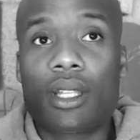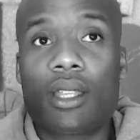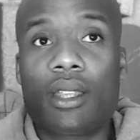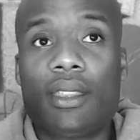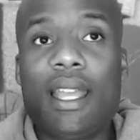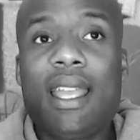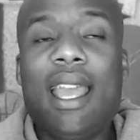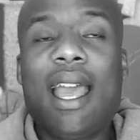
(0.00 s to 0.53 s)

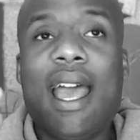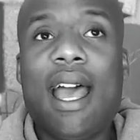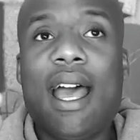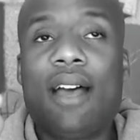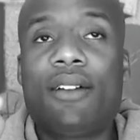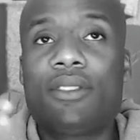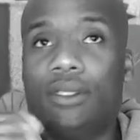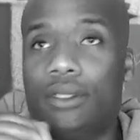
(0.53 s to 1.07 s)
They
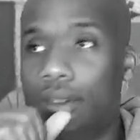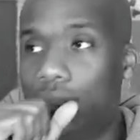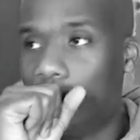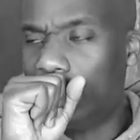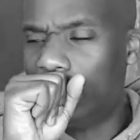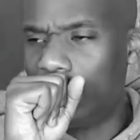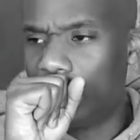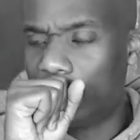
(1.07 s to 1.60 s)
have
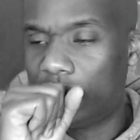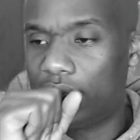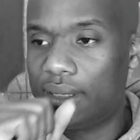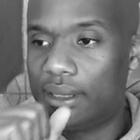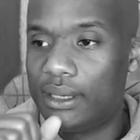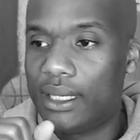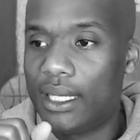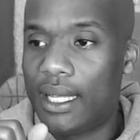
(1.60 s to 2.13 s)

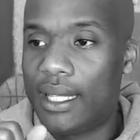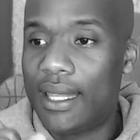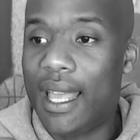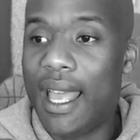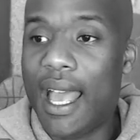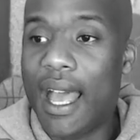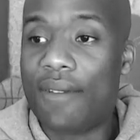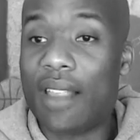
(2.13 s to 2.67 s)

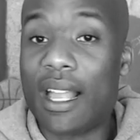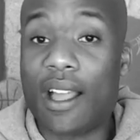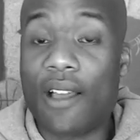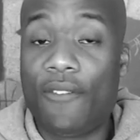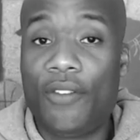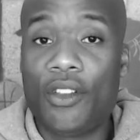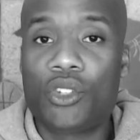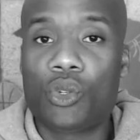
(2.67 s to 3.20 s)
like an
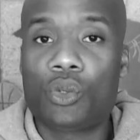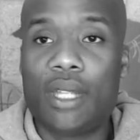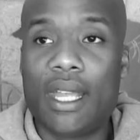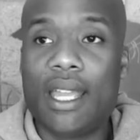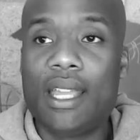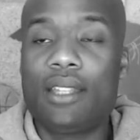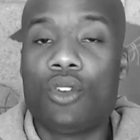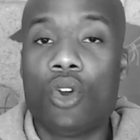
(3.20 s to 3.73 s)
official
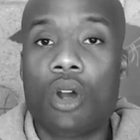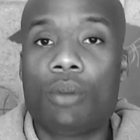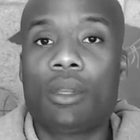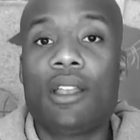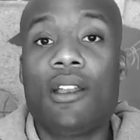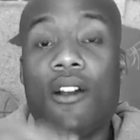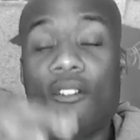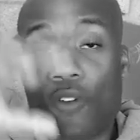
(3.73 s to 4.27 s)
day
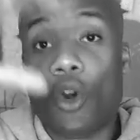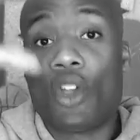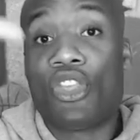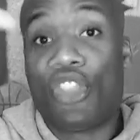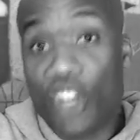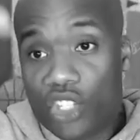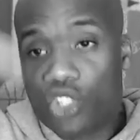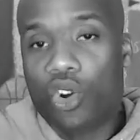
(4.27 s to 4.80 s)
normally for
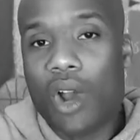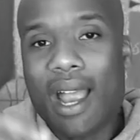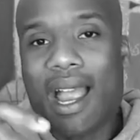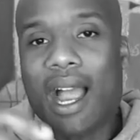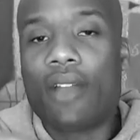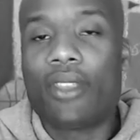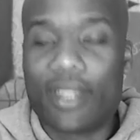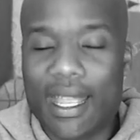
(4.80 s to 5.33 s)
the
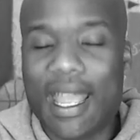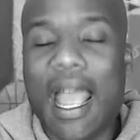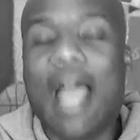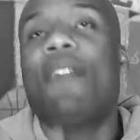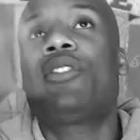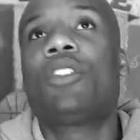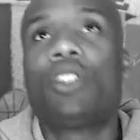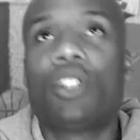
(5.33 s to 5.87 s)
tryout that they
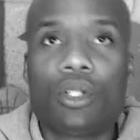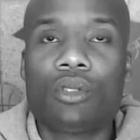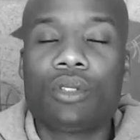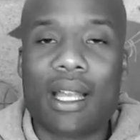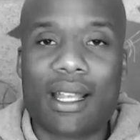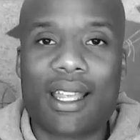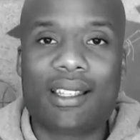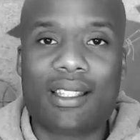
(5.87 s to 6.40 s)
have to do.
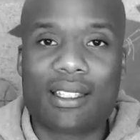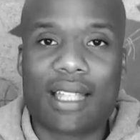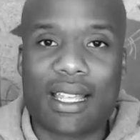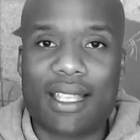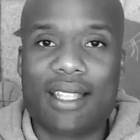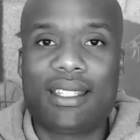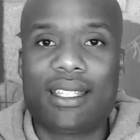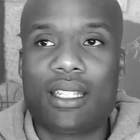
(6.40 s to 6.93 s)
I guess it's like
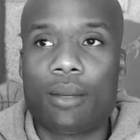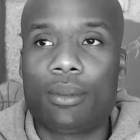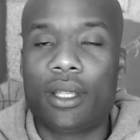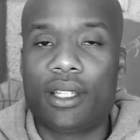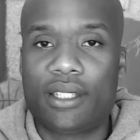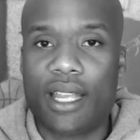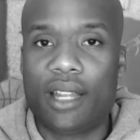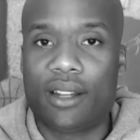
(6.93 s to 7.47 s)
NCAA
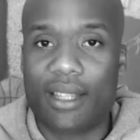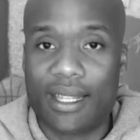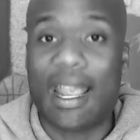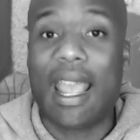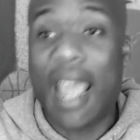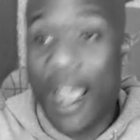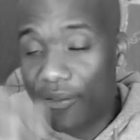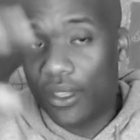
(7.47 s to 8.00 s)
standard that they
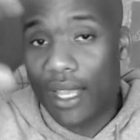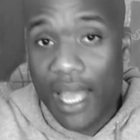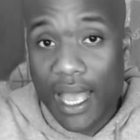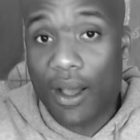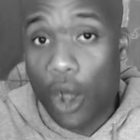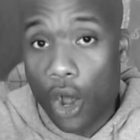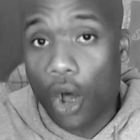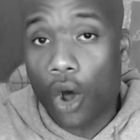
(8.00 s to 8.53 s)
have to
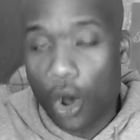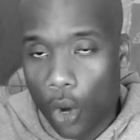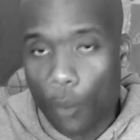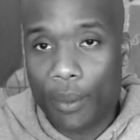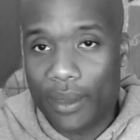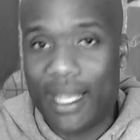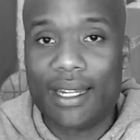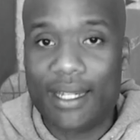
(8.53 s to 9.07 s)
have
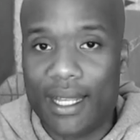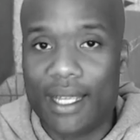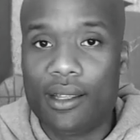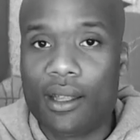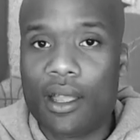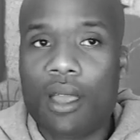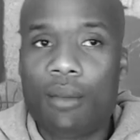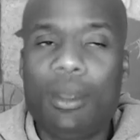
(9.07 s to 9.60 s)
open that day.
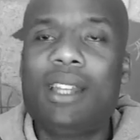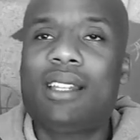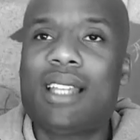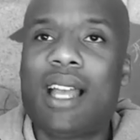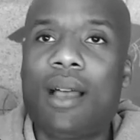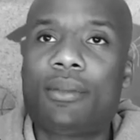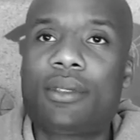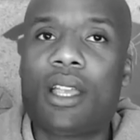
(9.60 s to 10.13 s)
Many
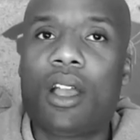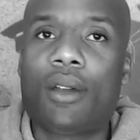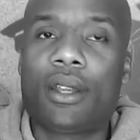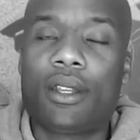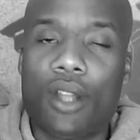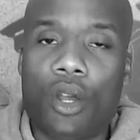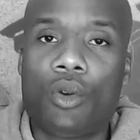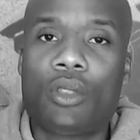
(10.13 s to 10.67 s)
times they already
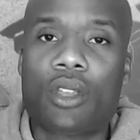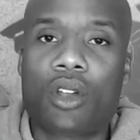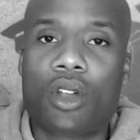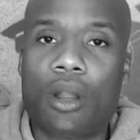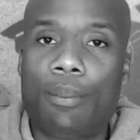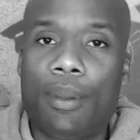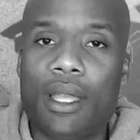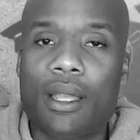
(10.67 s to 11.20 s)
know who they're going
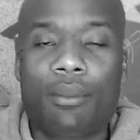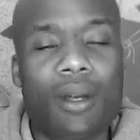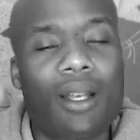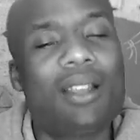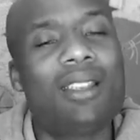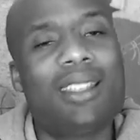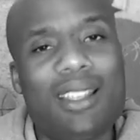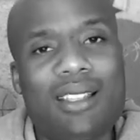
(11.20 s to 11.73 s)
to pick,
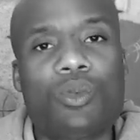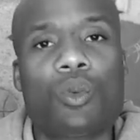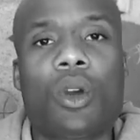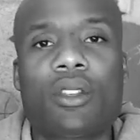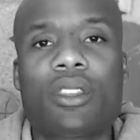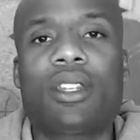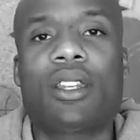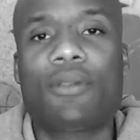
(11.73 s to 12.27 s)
but it's
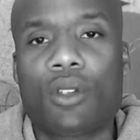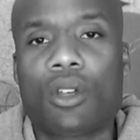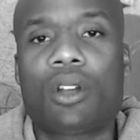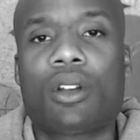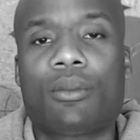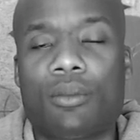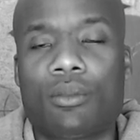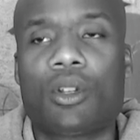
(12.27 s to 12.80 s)
worth it if you're
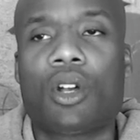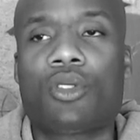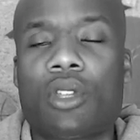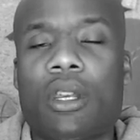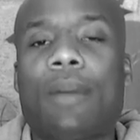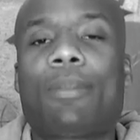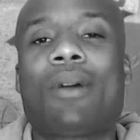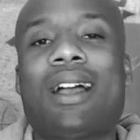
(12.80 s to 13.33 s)
going to go through
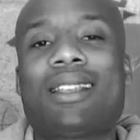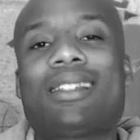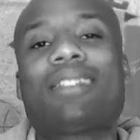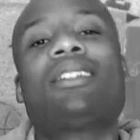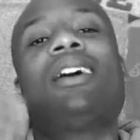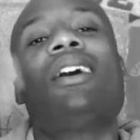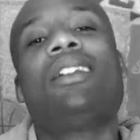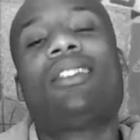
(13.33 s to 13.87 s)
that process
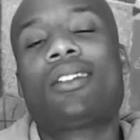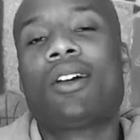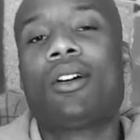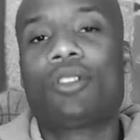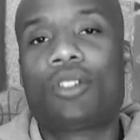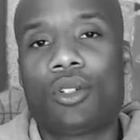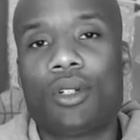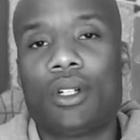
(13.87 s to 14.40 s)
to go
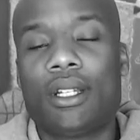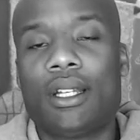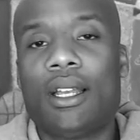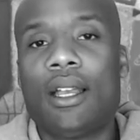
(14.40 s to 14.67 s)
to it.